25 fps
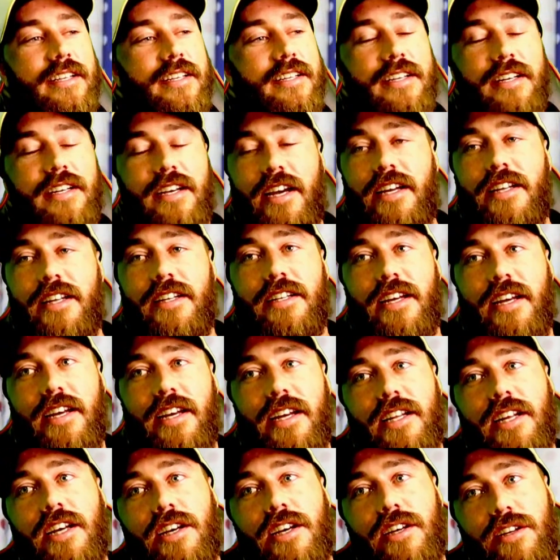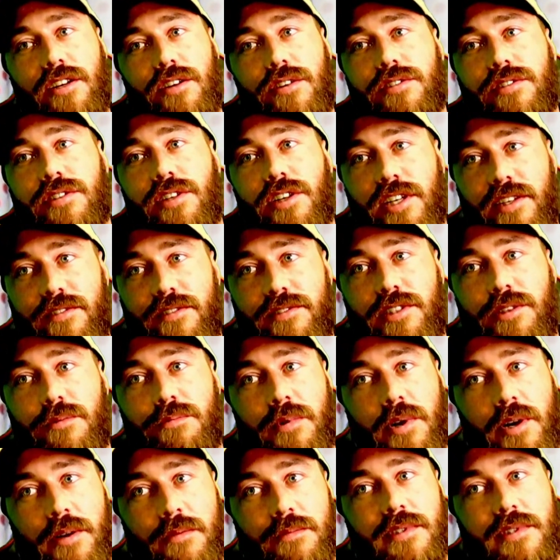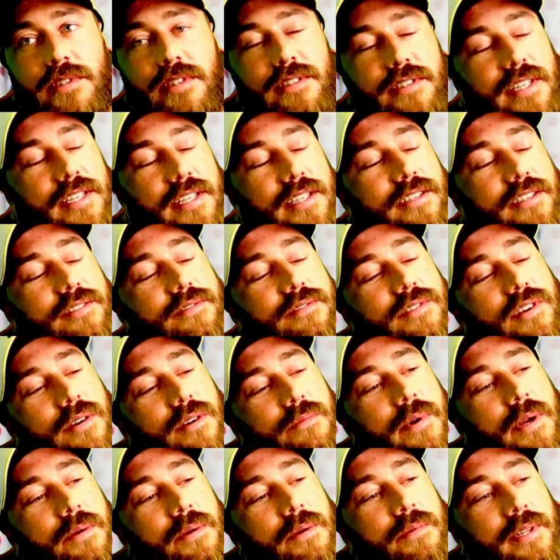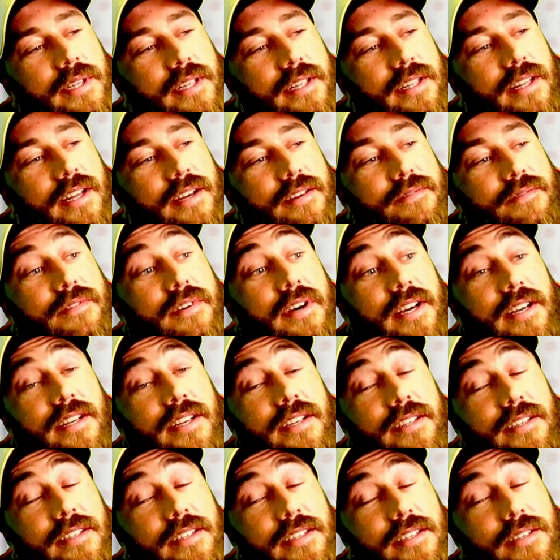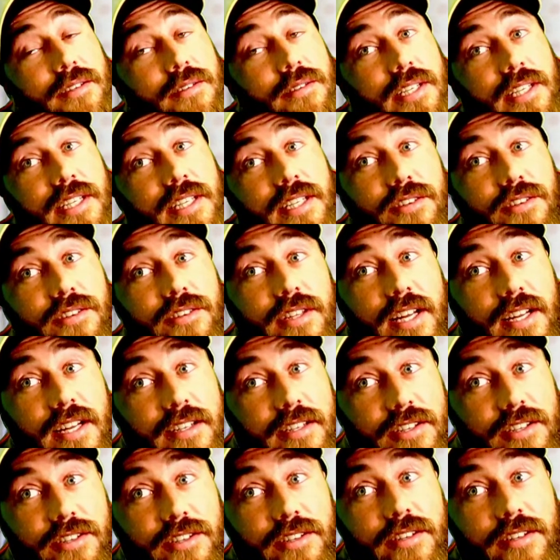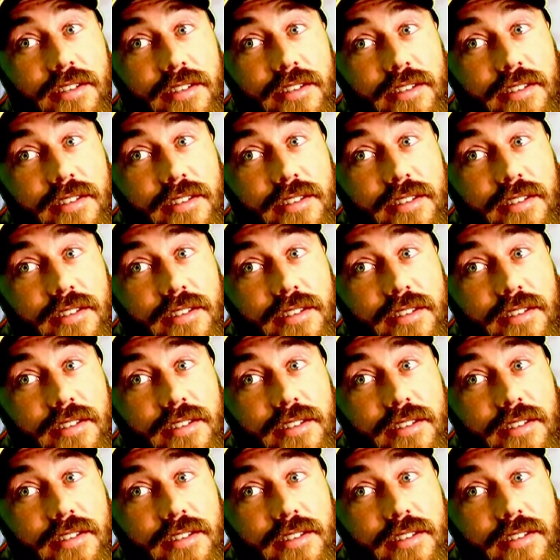it also gives you props because then you've got people that are like, fuck, well, you can do that in a Ute.